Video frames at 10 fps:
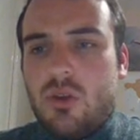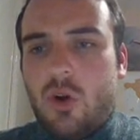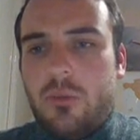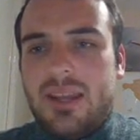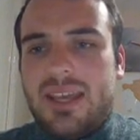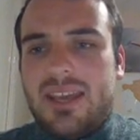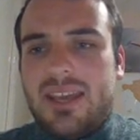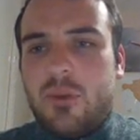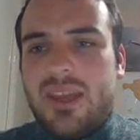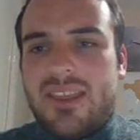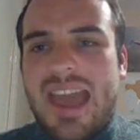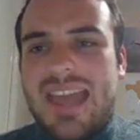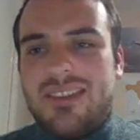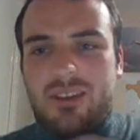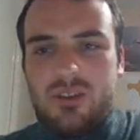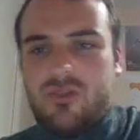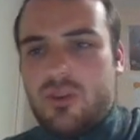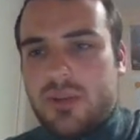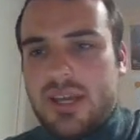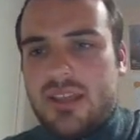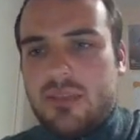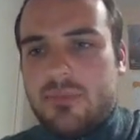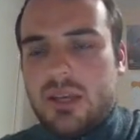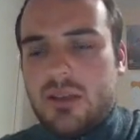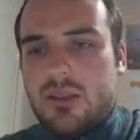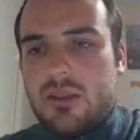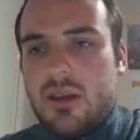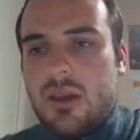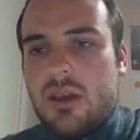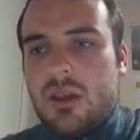Normally, if you either enter controlled airspace